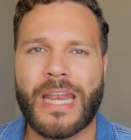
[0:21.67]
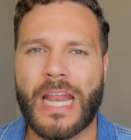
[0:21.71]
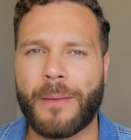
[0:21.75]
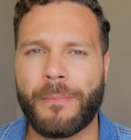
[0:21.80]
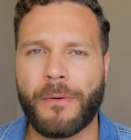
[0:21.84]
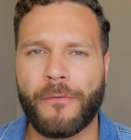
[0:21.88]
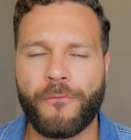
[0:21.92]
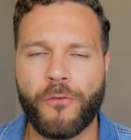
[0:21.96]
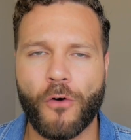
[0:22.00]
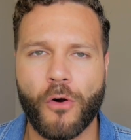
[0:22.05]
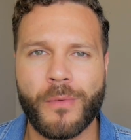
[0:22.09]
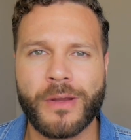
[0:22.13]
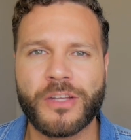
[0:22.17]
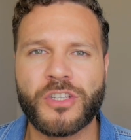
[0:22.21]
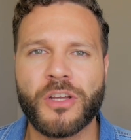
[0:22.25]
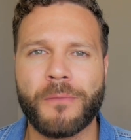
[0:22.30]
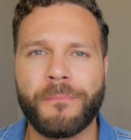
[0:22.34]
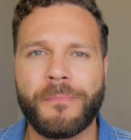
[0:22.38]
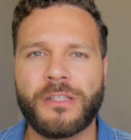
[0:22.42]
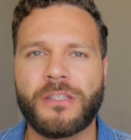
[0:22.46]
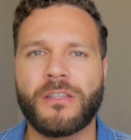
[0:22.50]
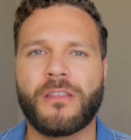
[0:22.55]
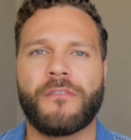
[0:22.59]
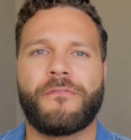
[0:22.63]
Now, before we
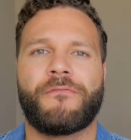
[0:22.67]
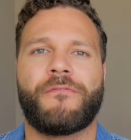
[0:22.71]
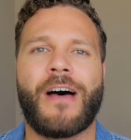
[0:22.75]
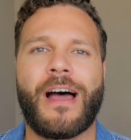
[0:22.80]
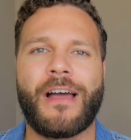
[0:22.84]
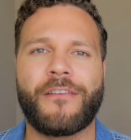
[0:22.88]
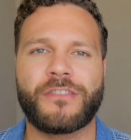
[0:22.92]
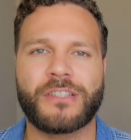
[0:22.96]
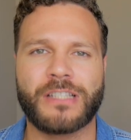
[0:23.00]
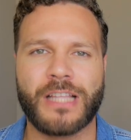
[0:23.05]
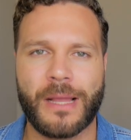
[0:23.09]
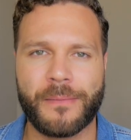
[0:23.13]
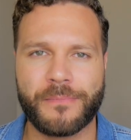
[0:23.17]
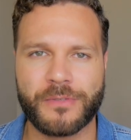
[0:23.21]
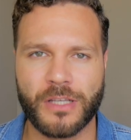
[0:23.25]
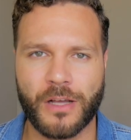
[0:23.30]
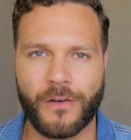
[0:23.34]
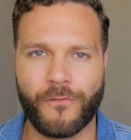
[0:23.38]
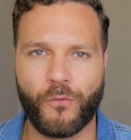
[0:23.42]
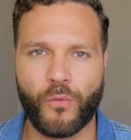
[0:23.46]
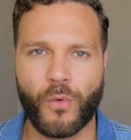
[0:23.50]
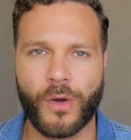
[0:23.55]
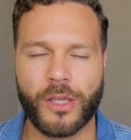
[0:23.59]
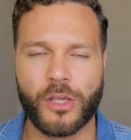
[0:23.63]
jump into the five steps
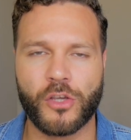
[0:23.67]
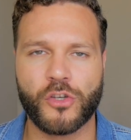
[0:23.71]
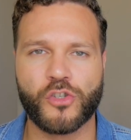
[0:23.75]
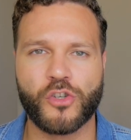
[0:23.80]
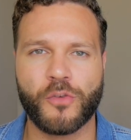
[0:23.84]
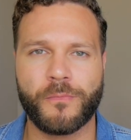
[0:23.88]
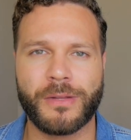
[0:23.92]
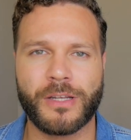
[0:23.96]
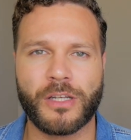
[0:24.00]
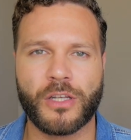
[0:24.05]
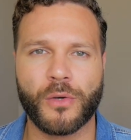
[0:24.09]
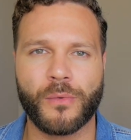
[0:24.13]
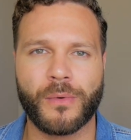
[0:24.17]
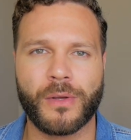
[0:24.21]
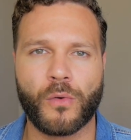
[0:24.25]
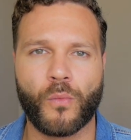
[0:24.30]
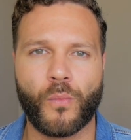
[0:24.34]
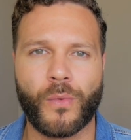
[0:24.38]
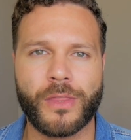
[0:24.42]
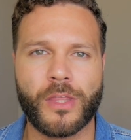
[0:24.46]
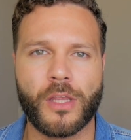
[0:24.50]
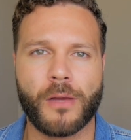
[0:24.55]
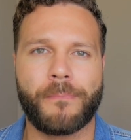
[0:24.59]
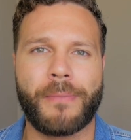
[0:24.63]
of what you should be doing
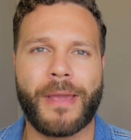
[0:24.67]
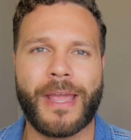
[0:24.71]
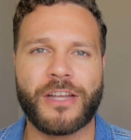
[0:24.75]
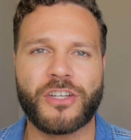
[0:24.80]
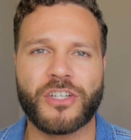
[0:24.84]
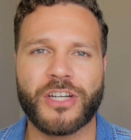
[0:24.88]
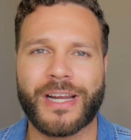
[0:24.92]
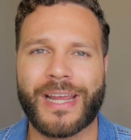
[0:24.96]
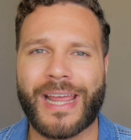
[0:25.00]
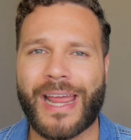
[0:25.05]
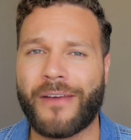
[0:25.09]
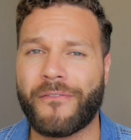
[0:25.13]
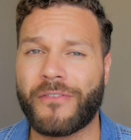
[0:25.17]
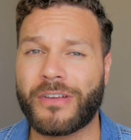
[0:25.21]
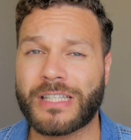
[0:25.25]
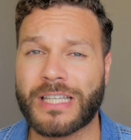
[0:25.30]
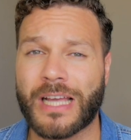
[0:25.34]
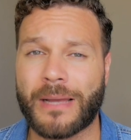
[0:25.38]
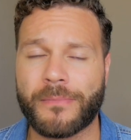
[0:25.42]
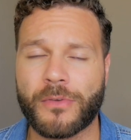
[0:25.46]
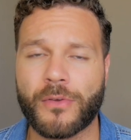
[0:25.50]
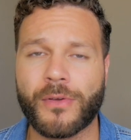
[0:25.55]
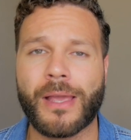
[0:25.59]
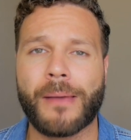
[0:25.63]
with your paycheck every
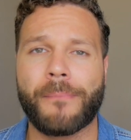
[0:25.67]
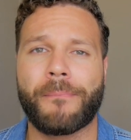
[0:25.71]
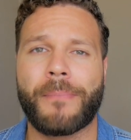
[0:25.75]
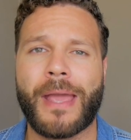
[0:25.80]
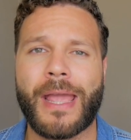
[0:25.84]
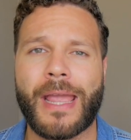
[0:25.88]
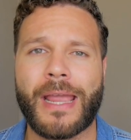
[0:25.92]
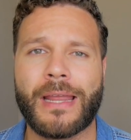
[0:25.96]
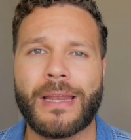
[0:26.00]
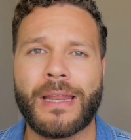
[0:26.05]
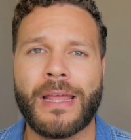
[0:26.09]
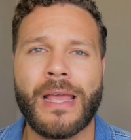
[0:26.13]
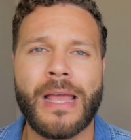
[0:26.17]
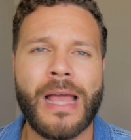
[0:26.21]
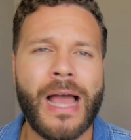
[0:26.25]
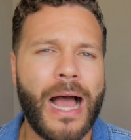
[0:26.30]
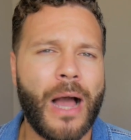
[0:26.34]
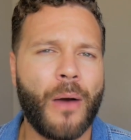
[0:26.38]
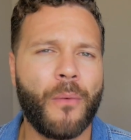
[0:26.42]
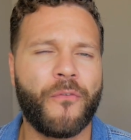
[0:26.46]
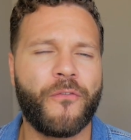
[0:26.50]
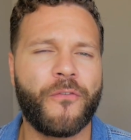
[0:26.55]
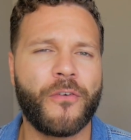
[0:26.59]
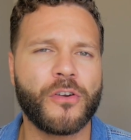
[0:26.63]
time you get paid,
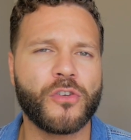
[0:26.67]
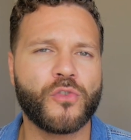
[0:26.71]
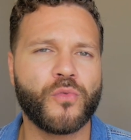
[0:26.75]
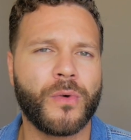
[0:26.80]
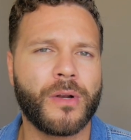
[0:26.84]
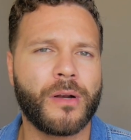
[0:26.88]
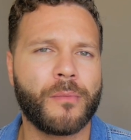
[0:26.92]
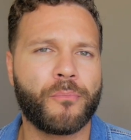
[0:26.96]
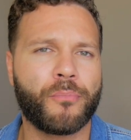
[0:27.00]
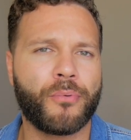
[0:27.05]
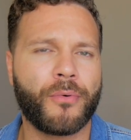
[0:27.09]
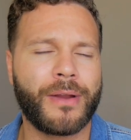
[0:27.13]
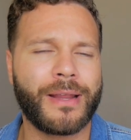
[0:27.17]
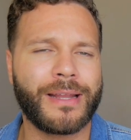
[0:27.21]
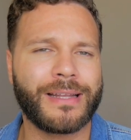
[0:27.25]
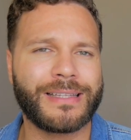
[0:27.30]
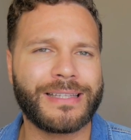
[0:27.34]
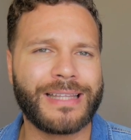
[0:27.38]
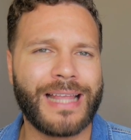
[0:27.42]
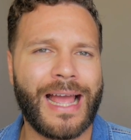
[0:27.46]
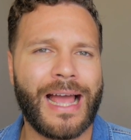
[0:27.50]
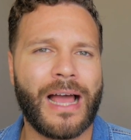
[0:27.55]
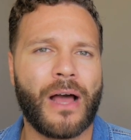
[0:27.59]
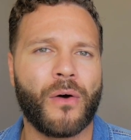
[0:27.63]
I would first want to
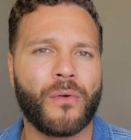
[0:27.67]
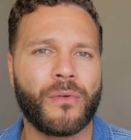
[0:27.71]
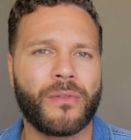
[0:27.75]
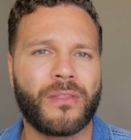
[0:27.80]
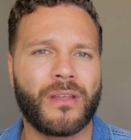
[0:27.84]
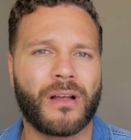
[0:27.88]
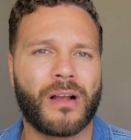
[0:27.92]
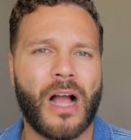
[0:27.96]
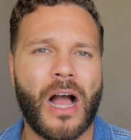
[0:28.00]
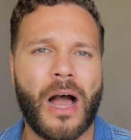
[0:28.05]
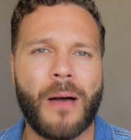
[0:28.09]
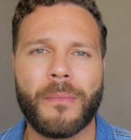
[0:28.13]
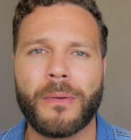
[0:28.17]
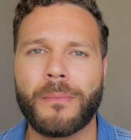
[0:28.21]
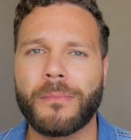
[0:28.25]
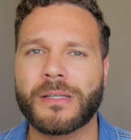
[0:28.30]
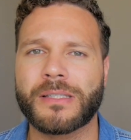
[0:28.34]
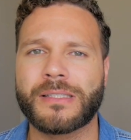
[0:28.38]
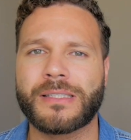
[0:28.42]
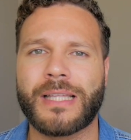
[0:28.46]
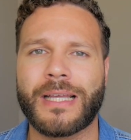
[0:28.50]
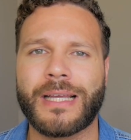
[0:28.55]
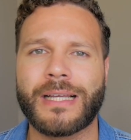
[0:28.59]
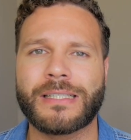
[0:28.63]
break down the common
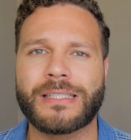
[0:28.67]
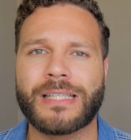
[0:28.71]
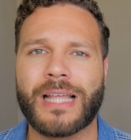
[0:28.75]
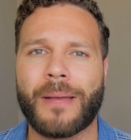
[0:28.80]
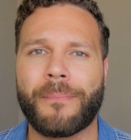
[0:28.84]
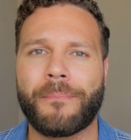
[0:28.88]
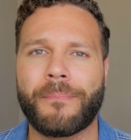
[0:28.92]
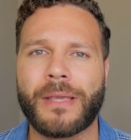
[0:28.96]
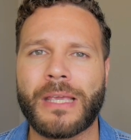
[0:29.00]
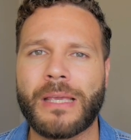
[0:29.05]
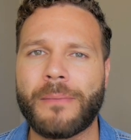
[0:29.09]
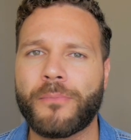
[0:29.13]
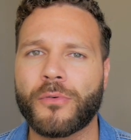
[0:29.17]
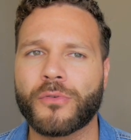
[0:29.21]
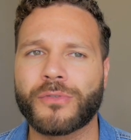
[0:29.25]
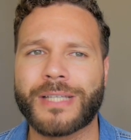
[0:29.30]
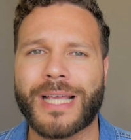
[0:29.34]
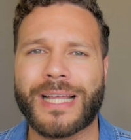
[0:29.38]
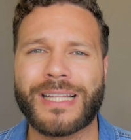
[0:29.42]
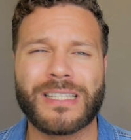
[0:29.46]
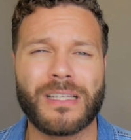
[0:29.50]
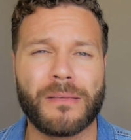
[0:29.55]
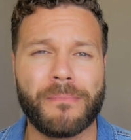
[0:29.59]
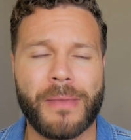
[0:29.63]
mistakes that people
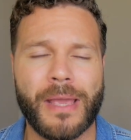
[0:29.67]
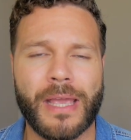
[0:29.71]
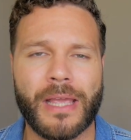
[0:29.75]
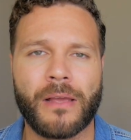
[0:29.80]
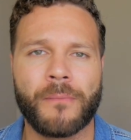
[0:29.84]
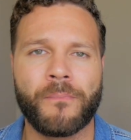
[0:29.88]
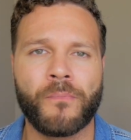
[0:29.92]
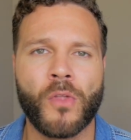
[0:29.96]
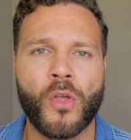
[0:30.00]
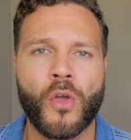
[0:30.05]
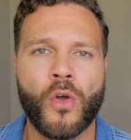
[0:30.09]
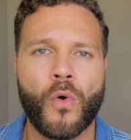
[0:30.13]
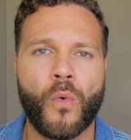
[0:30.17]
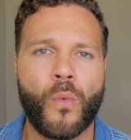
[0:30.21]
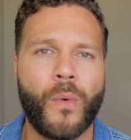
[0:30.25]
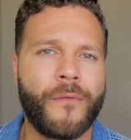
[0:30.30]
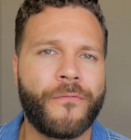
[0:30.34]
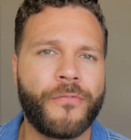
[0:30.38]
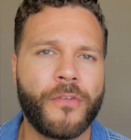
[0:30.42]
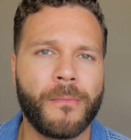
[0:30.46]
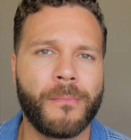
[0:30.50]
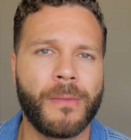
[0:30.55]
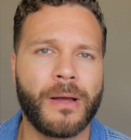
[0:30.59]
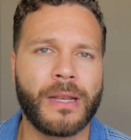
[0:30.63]
tend to make
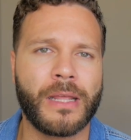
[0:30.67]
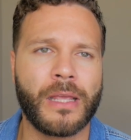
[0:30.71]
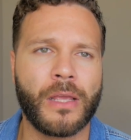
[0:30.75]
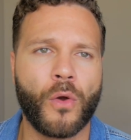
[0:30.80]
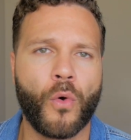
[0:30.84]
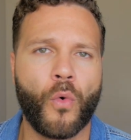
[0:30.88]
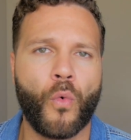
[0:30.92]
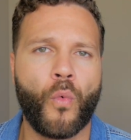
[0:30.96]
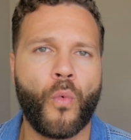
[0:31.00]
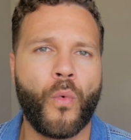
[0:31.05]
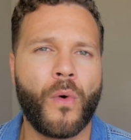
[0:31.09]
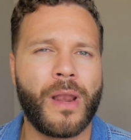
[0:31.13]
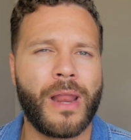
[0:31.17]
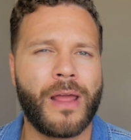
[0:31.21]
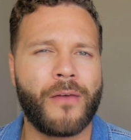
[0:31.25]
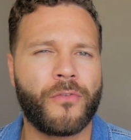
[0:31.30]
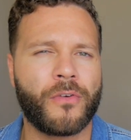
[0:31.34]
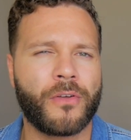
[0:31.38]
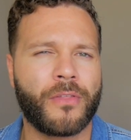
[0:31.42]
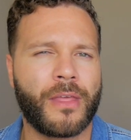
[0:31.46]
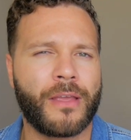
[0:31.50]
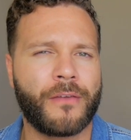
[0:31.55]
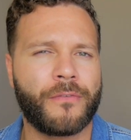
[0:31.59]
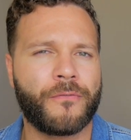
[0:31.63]
with their money
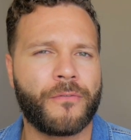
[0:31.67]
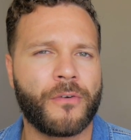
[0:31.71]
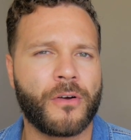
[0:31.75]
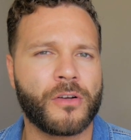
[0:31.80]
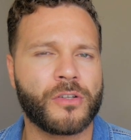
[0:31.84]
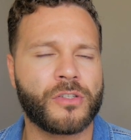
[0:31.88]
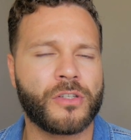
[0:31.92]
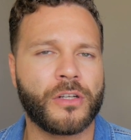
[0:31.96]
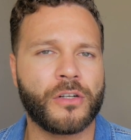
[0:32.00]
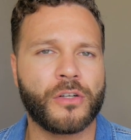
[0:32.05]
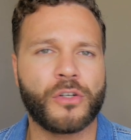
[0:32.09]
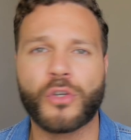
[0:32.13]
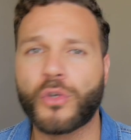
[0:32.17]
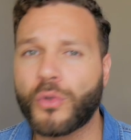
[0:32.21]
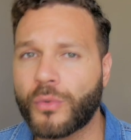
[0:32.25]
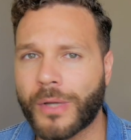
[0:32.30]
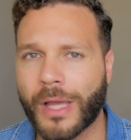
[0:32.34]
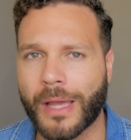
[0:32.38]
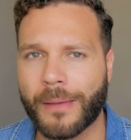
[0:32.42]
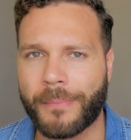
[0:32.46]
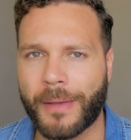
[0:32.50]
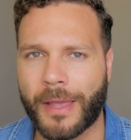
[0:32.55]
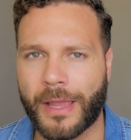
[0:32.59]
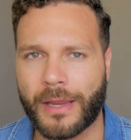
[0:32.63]
whenever they first do
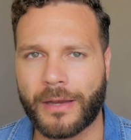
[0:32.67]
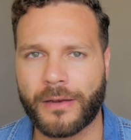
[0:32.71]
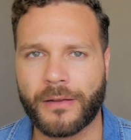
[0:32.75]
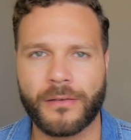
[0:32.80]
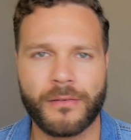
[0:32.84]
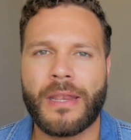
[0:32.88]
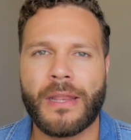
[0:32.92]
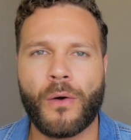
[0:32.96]
get paid.